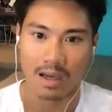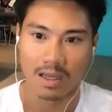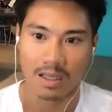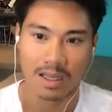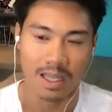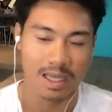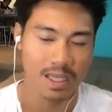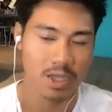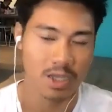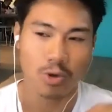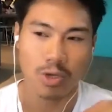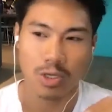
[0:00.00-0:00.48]

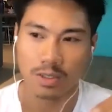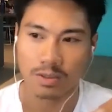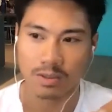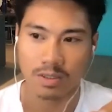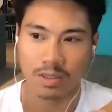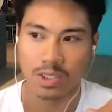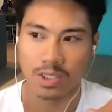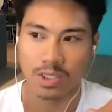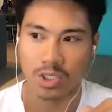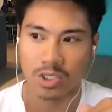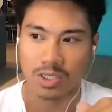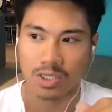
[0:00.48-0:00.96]
like you
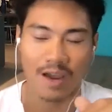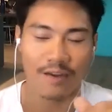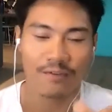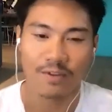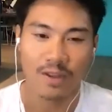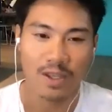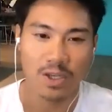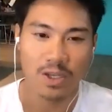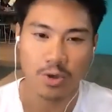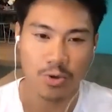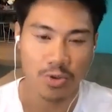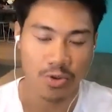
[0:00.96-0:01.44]
could
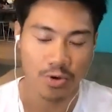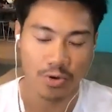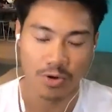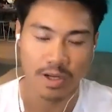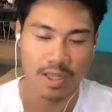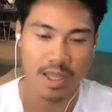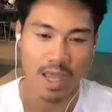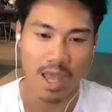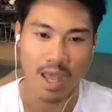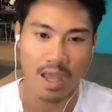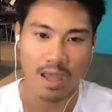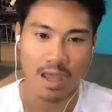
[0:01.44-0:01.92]
definitely do
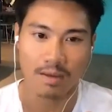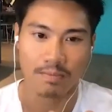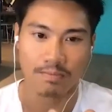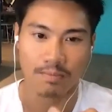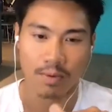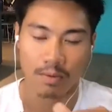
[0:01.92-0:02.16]
thirty K